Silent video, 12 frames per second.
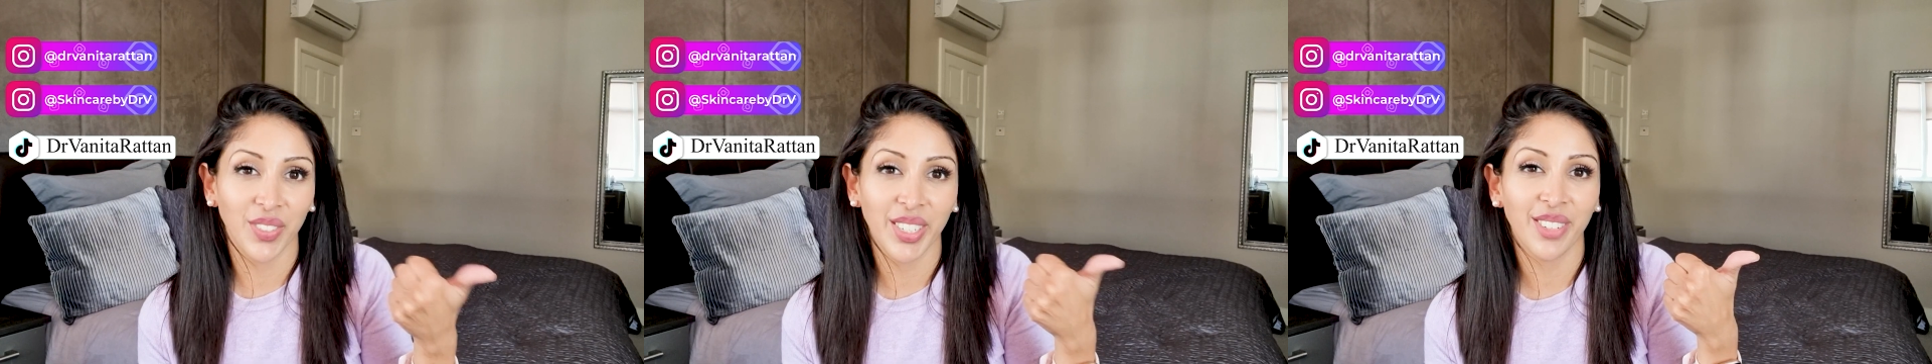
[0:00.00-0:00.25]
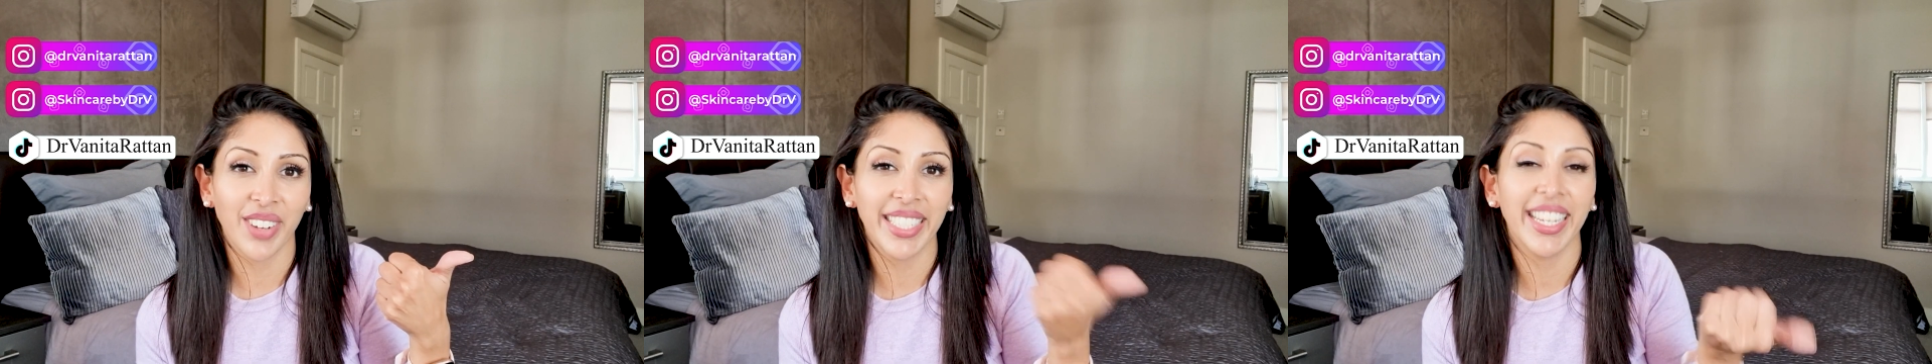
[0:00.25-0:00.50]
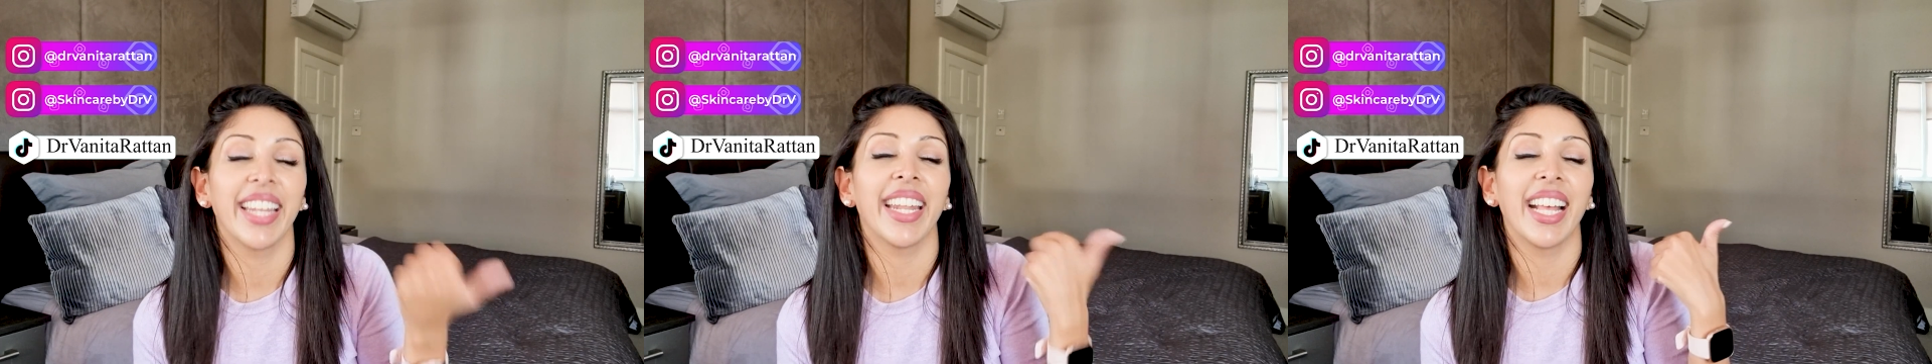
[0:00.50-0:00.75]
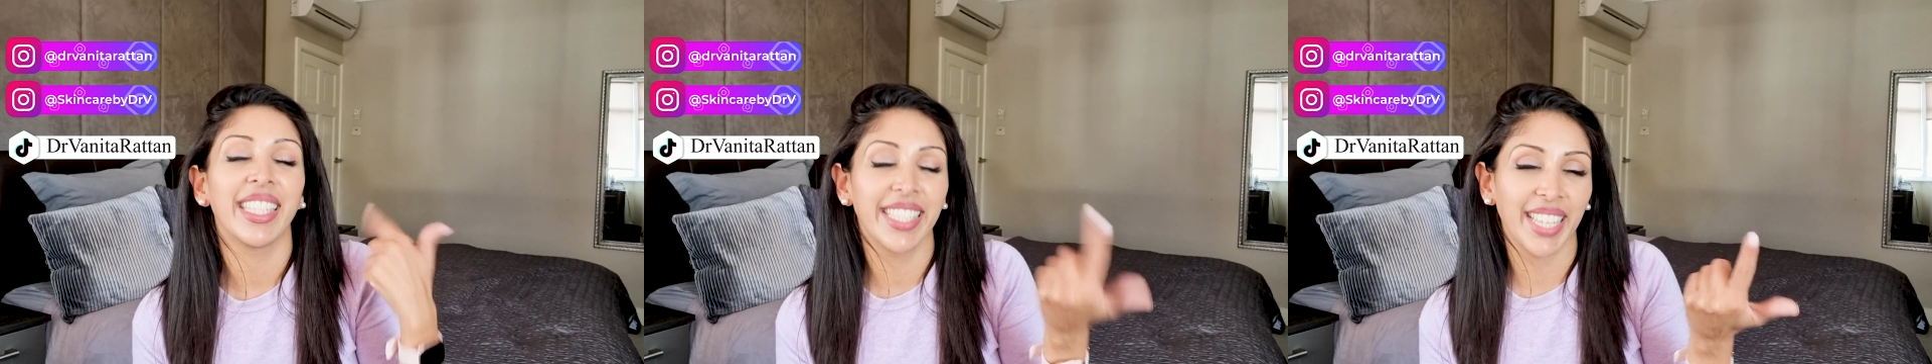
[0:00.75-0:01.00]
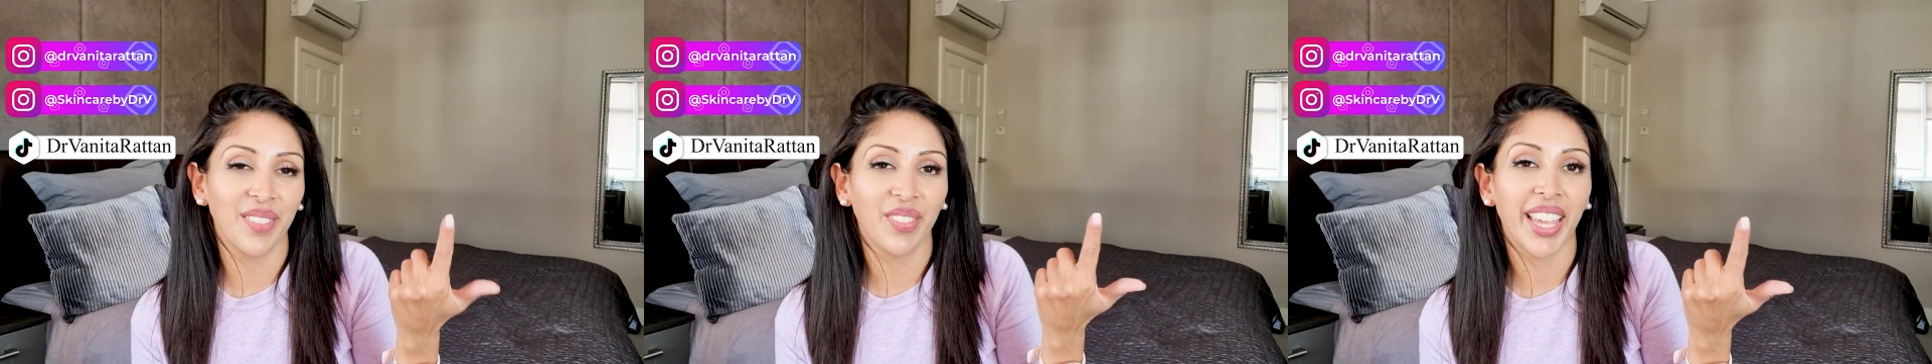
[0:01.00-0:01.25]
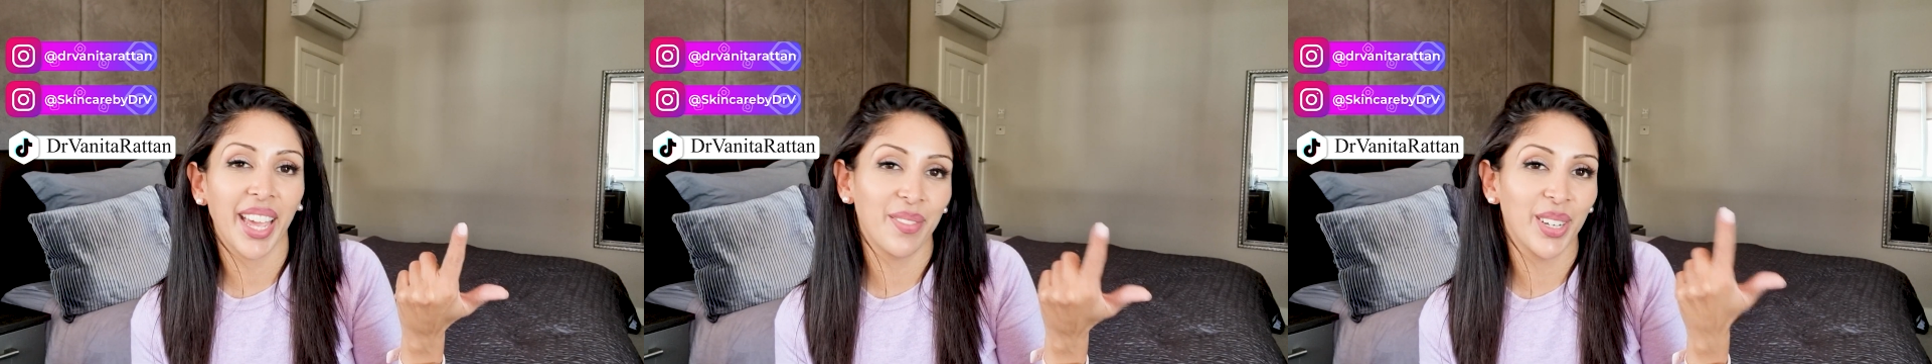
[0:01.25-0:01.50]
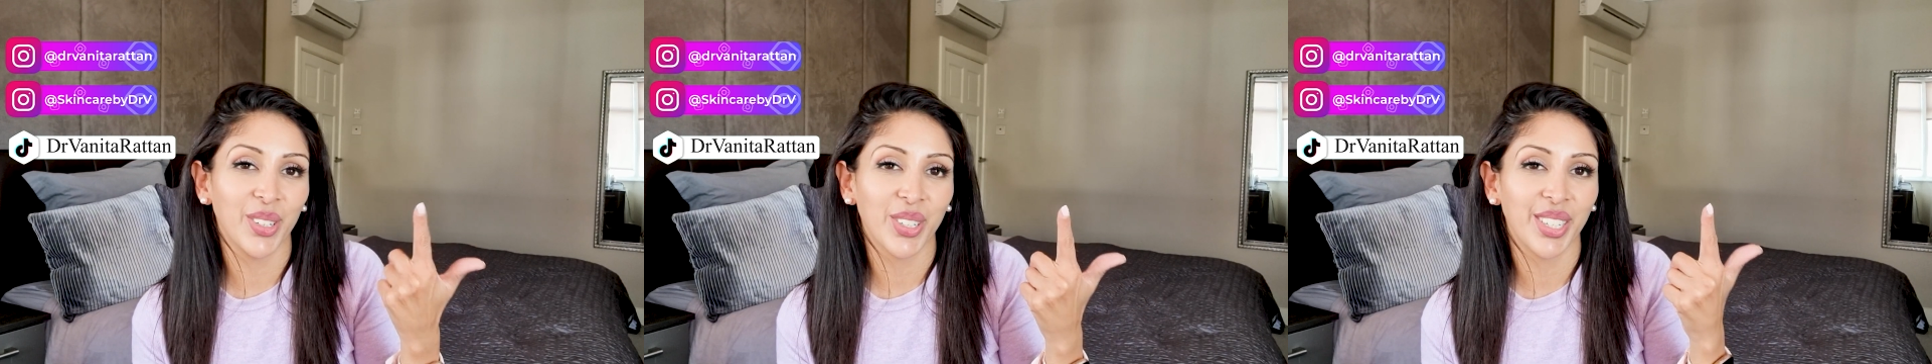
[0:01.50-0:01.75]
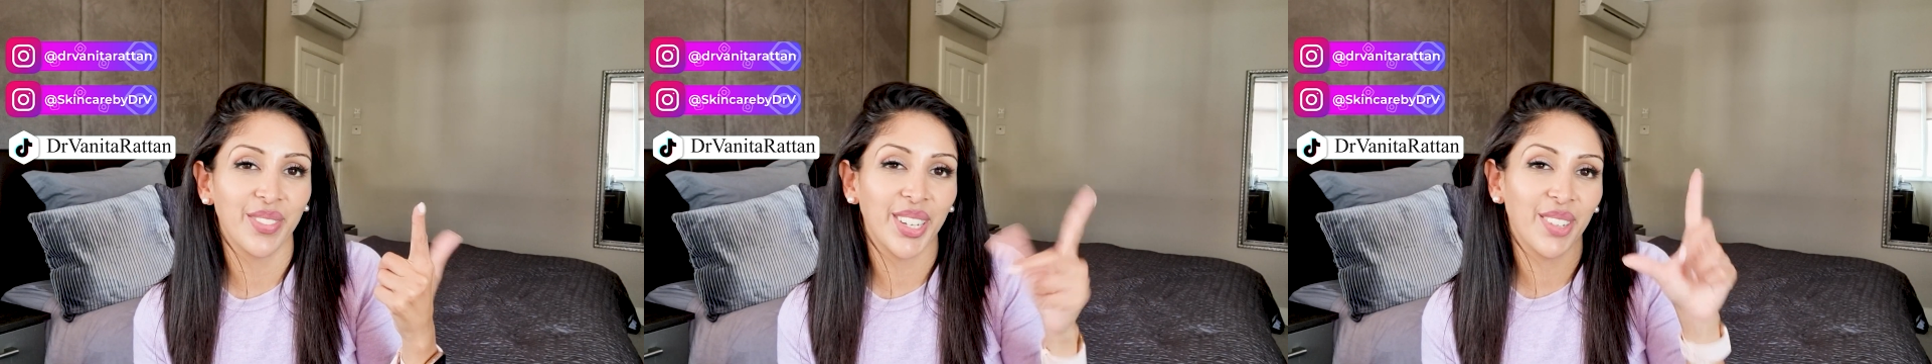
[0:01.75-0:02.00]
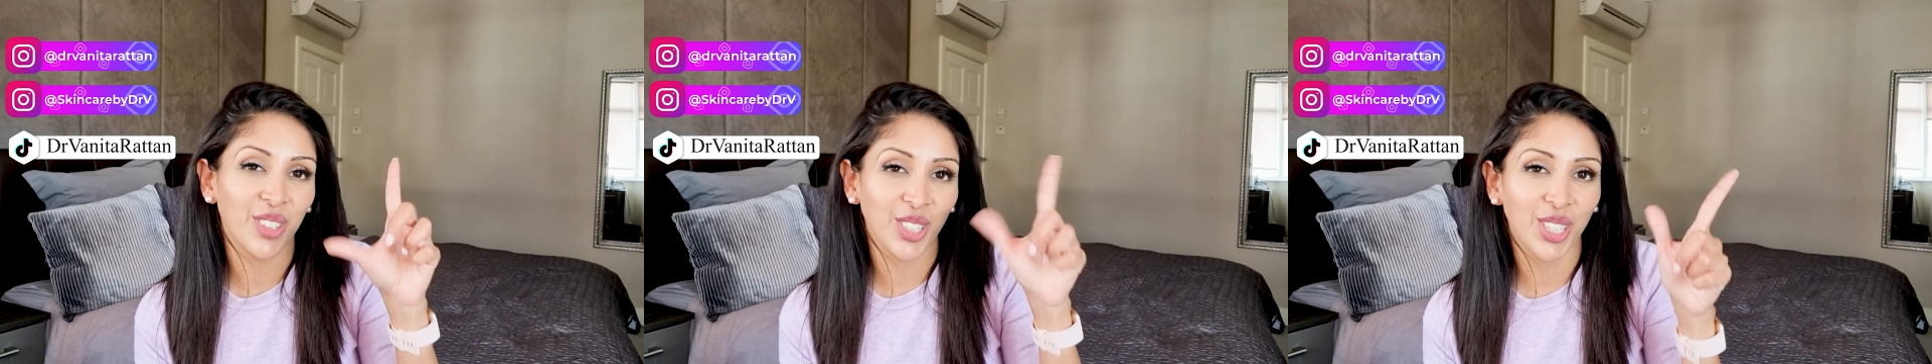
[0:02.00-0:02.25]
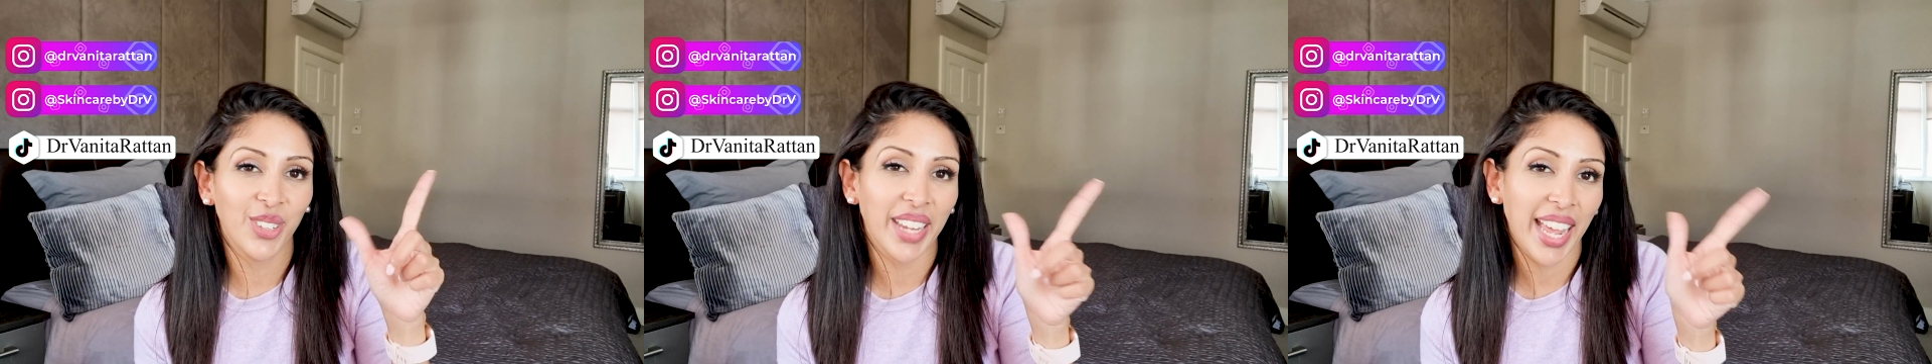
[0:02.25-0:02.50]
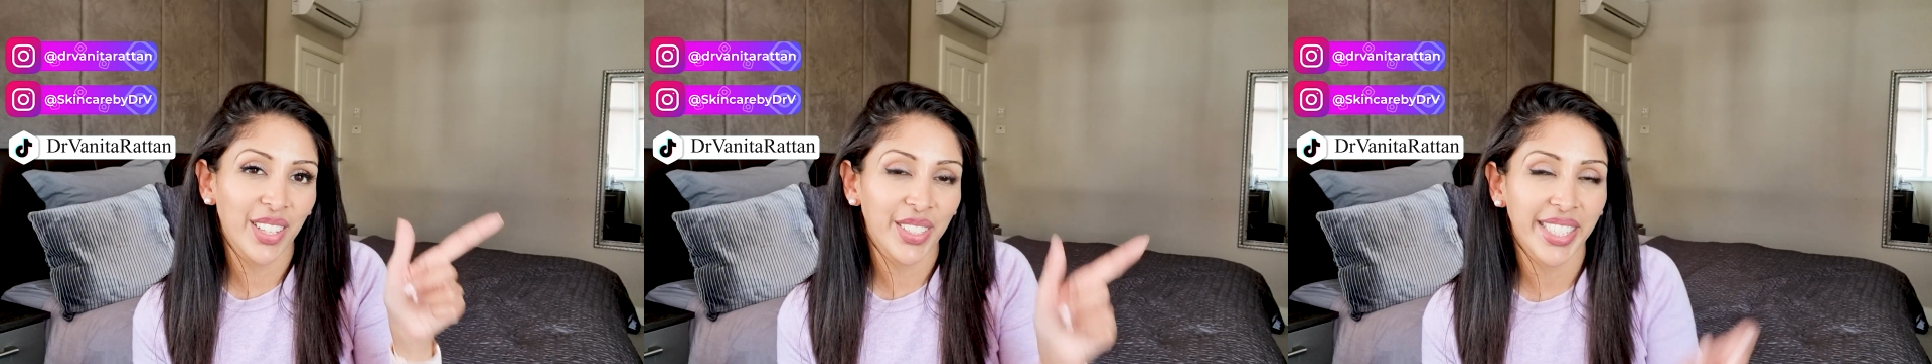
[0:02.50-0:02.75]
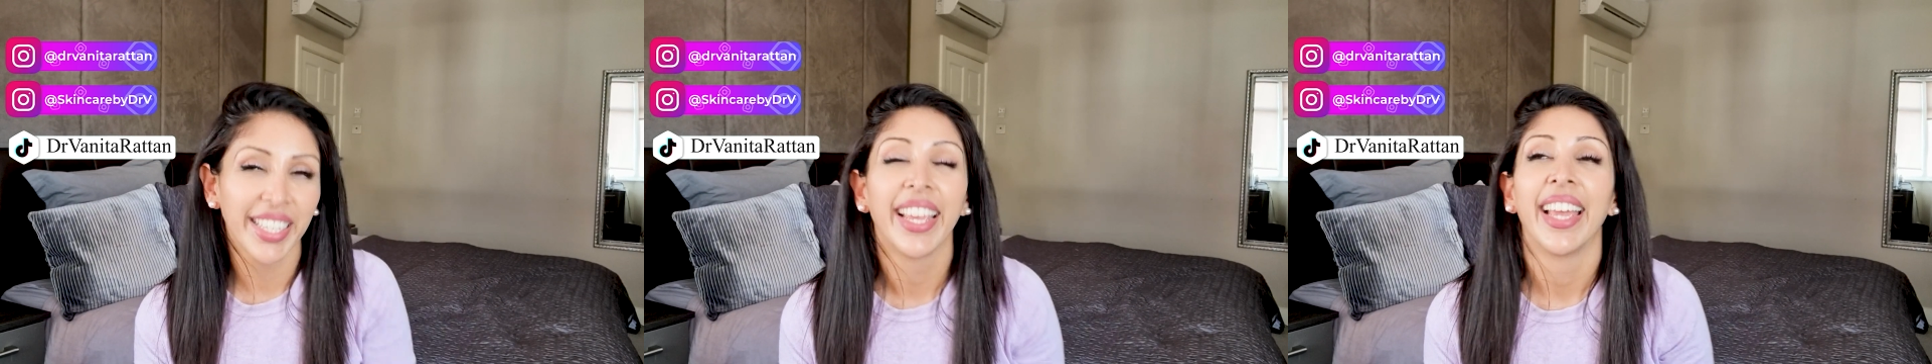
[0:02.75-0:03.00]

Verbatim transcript: Vanita Rattan and Skincare by Dr. V. I've got two accounts.